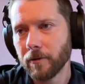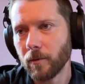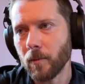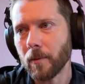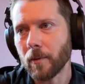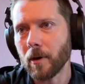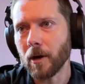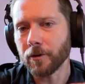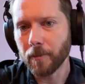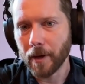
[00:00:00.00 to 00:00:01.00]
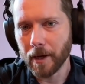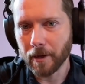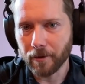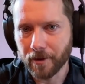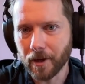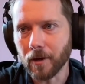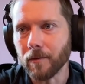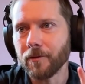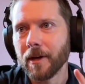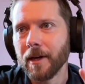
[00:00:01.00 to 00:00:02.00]
So when we were underpaying
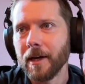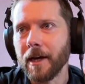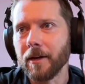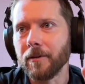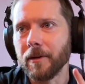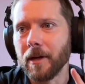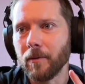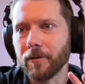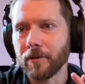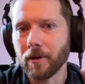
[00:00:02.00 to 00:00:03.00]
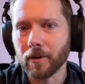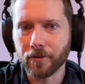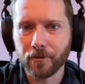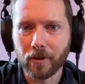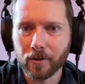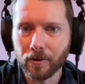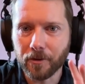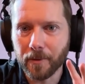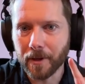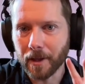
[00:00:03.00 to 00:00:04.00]
ourselves and it was still a struggle
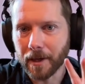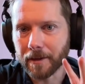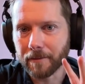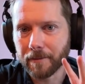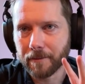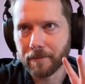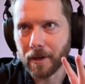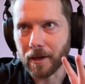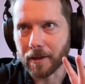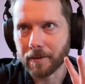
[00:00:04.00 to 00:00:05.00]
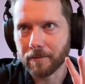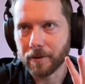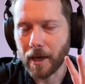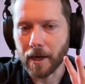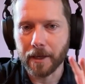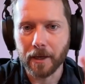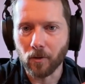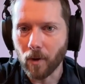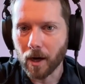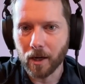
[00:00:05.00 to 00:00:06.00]
to be like, can I get
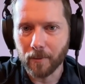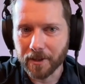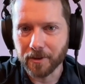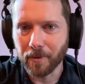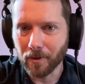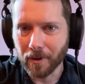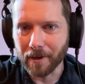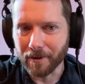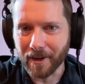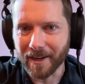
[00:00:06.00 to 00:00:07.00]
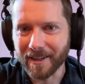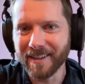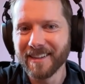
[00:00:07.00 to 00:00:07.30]
guac on my Chipotle or not?